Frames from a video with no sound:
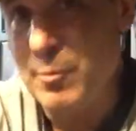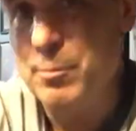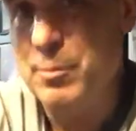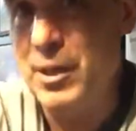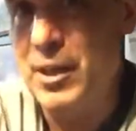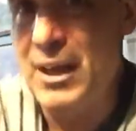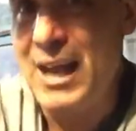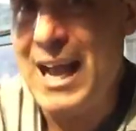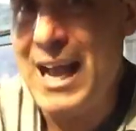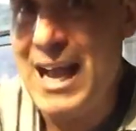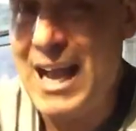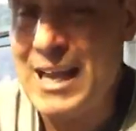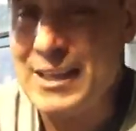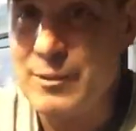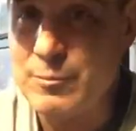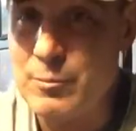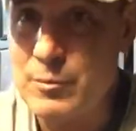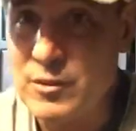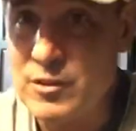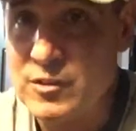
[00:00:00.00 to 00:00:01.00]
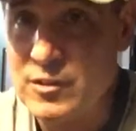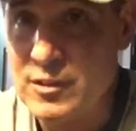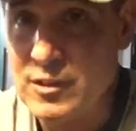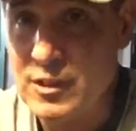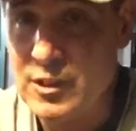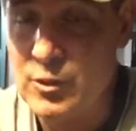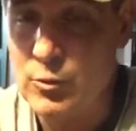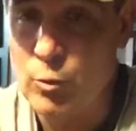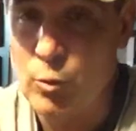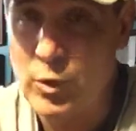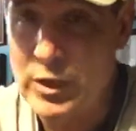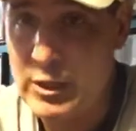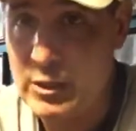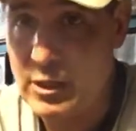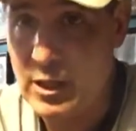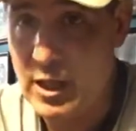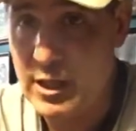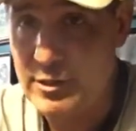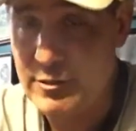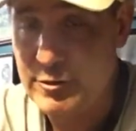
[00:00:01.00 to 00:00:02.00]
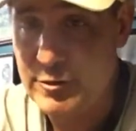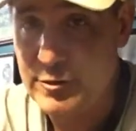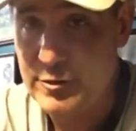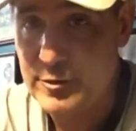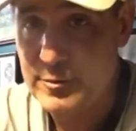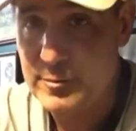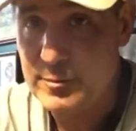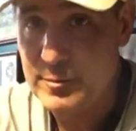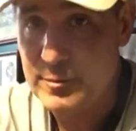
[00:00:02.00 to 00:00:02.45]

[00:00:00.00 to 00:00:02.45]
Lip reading: But atoms in real life